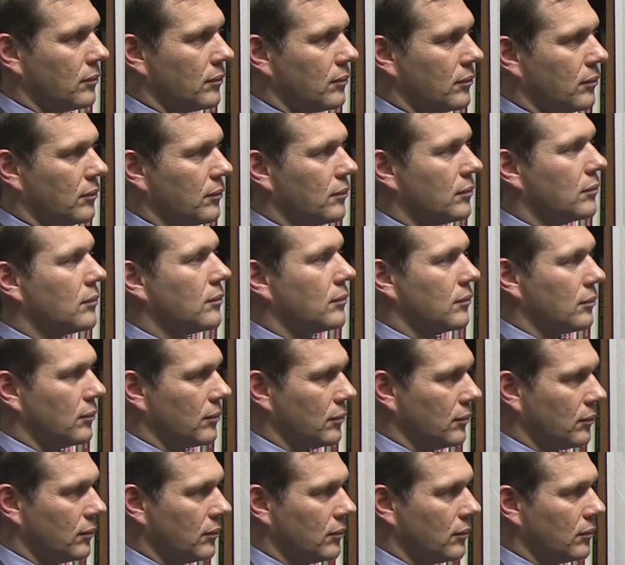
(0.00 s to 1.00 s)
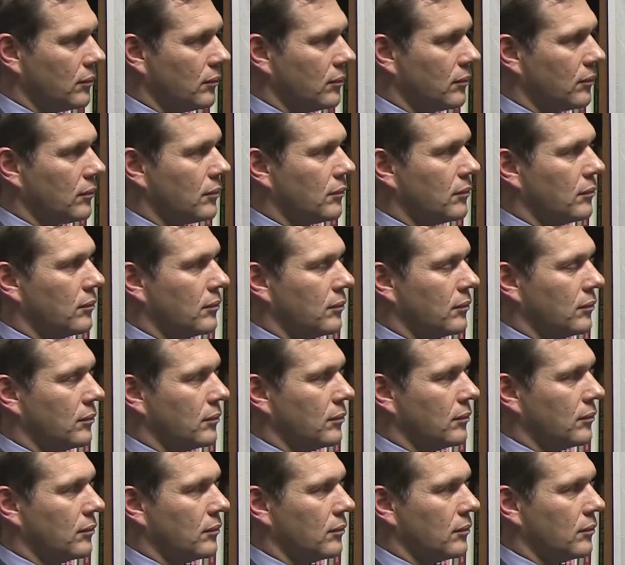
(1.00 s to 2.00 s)

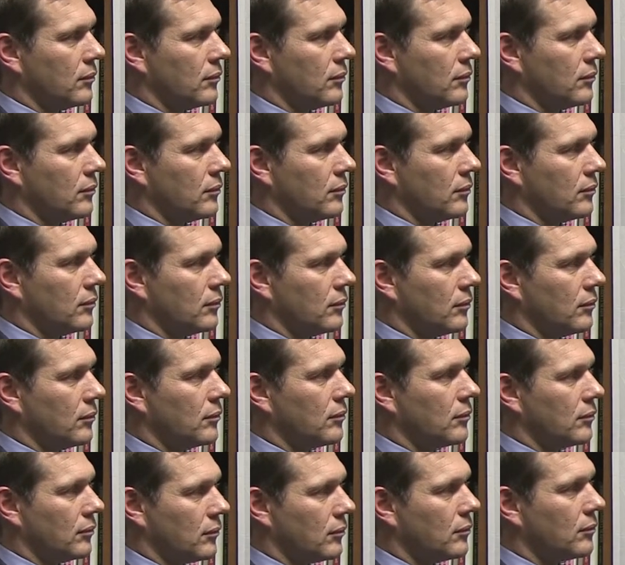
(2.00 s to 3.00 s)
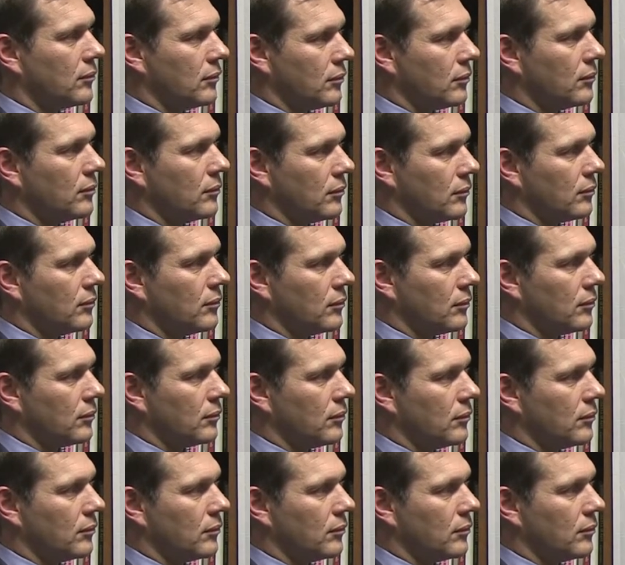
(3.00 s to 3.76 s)
The person shown says nothing.